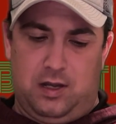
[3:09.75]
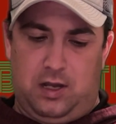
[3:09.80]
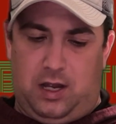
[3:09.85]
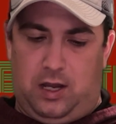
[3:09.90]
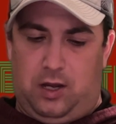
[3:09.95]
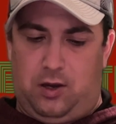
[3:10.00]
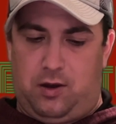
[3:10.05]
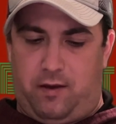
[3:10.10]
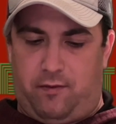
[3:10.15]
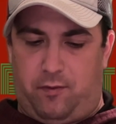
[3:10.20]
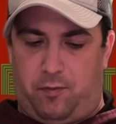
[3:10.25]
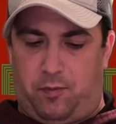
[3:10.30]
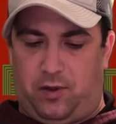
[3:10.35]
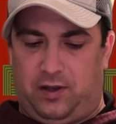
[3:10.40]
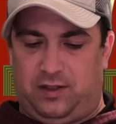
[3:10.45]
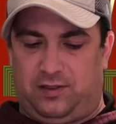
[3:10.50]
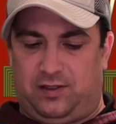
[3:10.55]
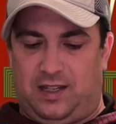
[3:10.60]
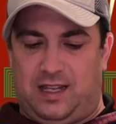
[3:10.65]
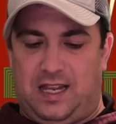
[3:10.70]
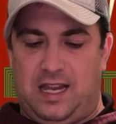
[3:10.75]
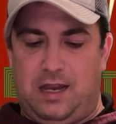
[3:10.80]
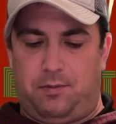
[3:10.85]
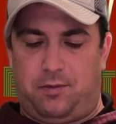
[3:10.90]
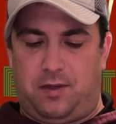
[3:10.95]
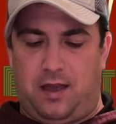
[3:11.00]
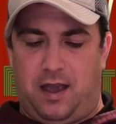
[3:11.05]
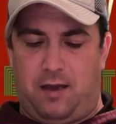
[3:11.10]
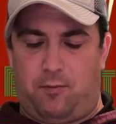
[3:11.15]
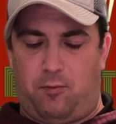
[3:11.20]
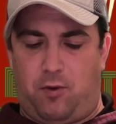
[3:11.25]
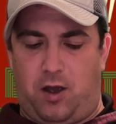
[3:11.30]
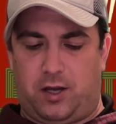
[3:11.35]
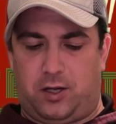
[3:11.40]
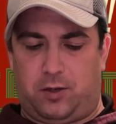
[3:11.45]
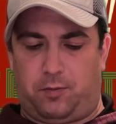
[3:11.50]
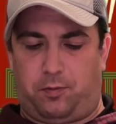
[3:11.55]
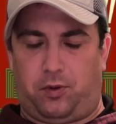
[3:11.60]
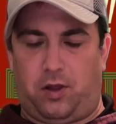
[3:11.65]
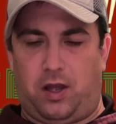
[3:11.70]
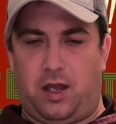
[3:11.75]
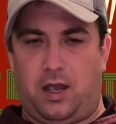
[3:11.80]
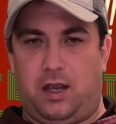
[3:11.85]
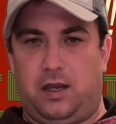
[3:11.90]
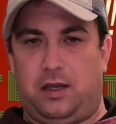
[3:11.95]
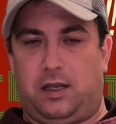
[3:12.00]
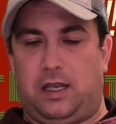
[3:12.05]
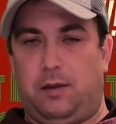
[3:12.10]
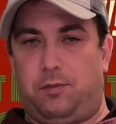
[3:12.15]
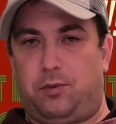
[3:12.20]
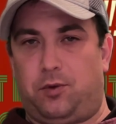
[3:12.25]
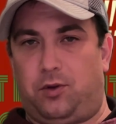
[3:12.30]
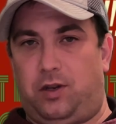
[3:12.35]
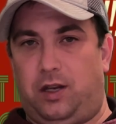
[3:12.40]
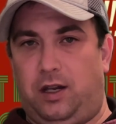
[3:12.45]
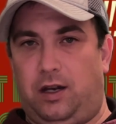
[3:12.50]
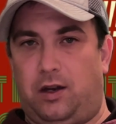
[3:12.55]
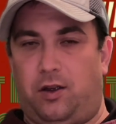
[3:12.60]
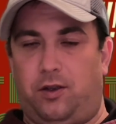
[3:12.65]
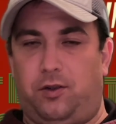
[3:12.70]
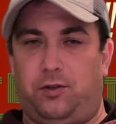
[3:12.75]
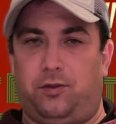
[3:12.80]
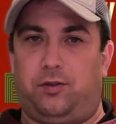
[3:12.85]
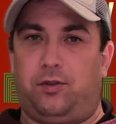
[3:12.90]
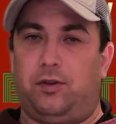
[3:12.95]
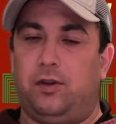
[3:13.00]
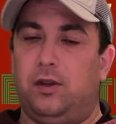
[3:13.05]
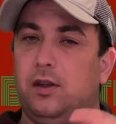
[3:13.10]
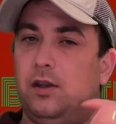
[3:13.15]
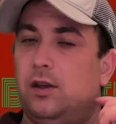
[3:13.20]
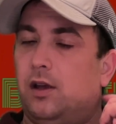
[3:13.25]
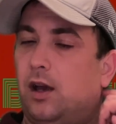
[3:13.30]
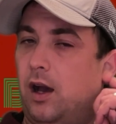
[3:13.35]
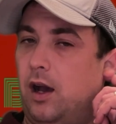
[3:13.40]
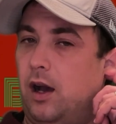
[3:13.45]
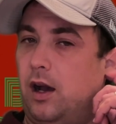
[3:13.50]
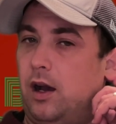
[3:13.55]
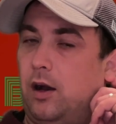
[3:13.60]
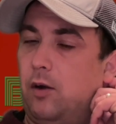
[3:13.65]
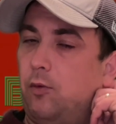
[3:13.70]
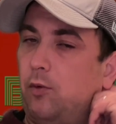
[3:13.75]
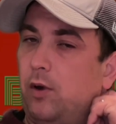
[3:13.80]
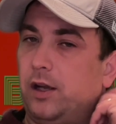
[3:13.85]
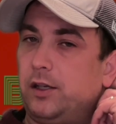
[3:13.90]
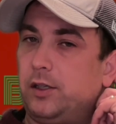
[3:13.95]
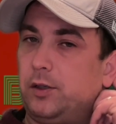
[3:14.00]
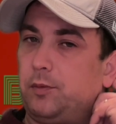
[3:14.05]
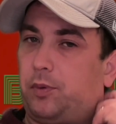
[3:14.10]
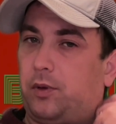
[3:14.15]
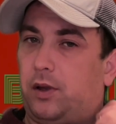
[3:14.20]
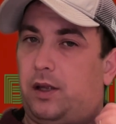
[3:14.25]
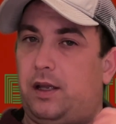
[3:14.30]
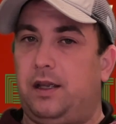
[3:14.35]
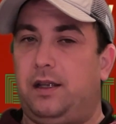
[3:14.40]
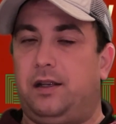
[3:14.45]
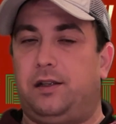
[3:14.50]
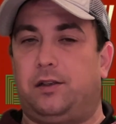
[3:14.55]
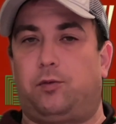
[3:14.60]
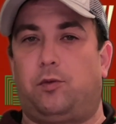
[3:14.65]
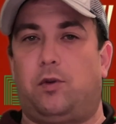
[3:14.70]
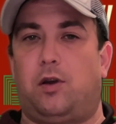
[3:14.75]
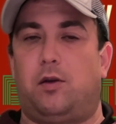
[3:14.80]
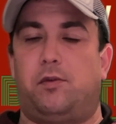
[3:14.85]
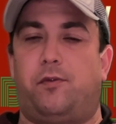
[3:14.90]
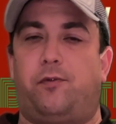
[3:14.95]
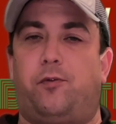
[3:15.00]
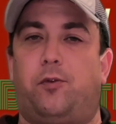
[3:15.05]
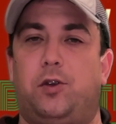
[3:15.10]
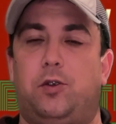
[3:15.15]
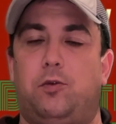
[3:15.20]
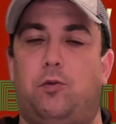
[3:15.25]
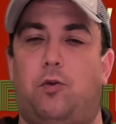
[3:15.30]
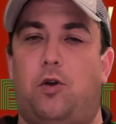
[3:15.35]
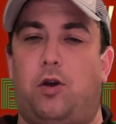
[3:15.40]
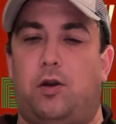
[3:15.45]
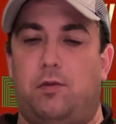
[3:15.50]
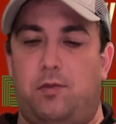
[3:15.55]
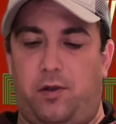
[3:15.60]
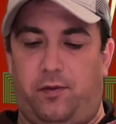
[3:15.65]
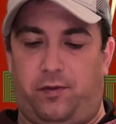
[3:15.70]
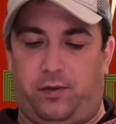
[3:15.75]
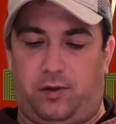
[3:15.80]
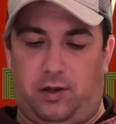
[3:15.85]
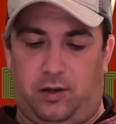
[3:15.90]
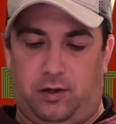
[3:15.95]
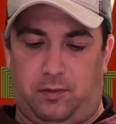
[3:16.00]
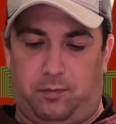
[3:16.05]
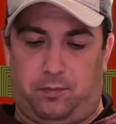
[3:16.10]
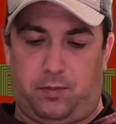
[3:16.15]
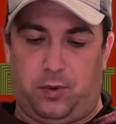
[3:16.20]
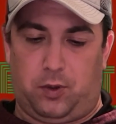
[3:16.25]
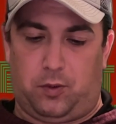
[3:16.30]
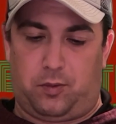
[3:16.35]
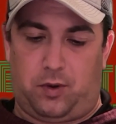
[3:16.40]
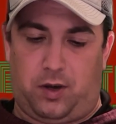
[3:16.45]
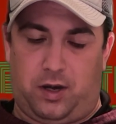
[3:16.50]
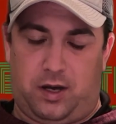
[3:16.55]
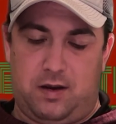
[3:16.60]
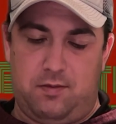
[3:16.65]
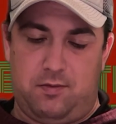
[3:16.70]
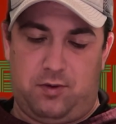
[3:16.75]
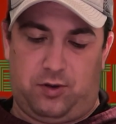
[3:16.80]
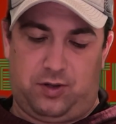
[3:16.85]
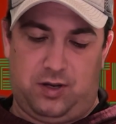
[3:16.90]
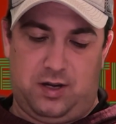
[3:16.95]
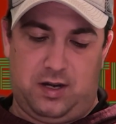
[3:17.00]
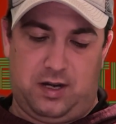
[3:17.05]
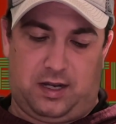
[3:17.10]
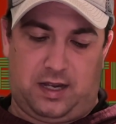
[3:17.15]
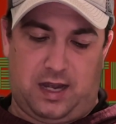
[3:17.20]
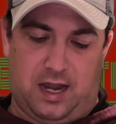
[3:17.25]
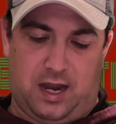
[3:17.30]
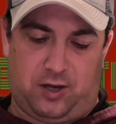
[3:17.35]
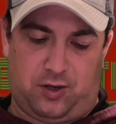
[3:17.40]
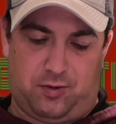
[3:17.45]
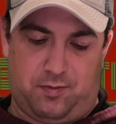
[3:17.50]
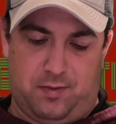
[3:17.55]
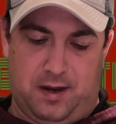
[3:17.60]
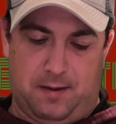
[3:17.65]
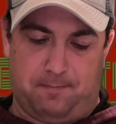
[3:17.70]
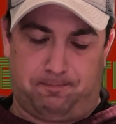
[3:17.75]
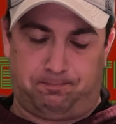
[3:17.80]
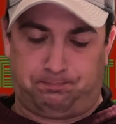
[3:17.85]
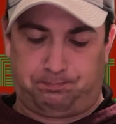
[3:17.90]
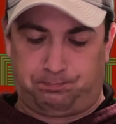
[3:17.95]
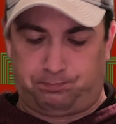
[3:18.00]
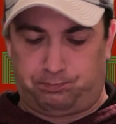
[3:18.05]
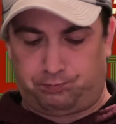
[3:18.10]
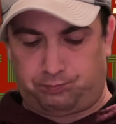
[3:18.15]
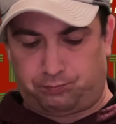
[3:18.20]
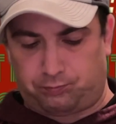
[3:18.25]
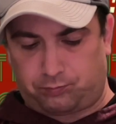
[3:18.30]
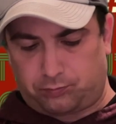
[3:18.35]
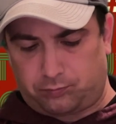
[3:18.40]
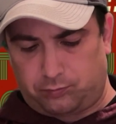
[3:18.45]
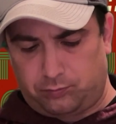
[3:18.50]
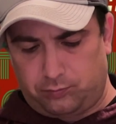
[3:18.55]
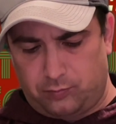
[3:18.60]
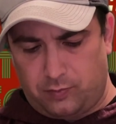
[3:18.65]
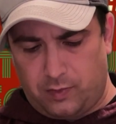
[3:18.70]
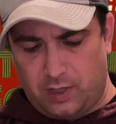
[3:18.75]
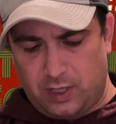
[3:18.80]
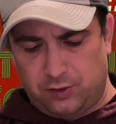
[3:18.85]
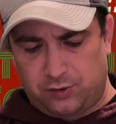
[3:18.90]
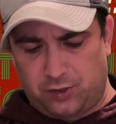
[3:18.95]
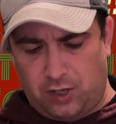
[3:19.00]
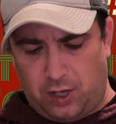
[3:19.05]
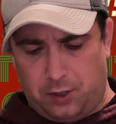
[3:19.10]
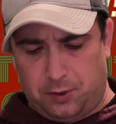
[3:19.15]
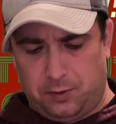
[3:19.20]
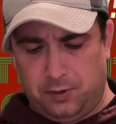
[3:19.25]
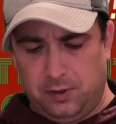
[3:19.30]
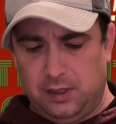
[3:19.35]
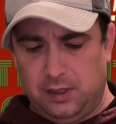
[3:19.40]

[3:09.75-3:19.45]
you have a place to keep that while you're playing, keep your Tito's while you're playing as well, before you walk them over to the bill breaking machine and cash them in. So